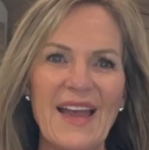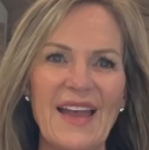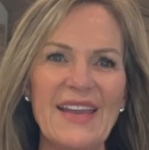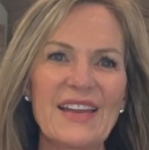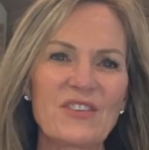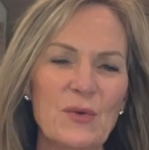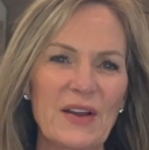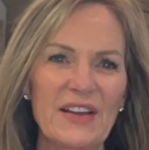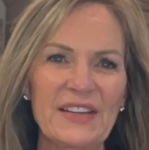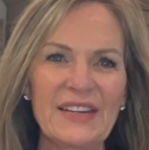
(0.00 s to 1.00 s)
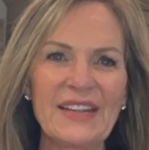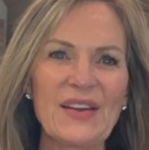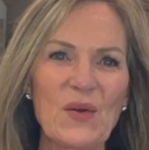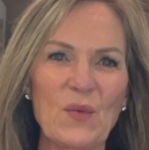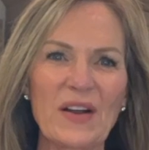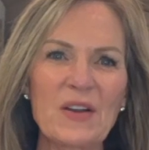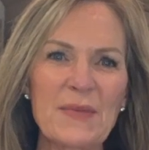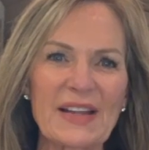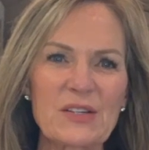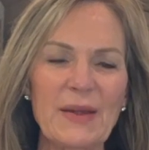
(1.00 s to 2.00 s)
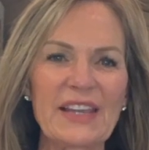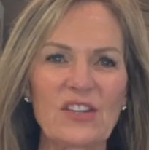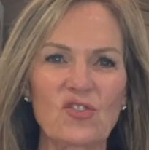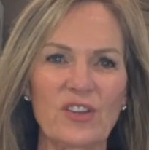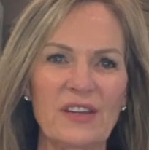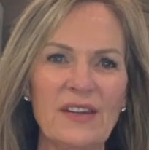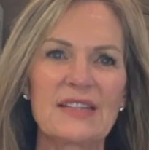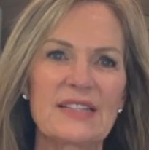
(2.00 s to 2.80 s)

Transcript: Hey everyone, welcome back to my kitchen.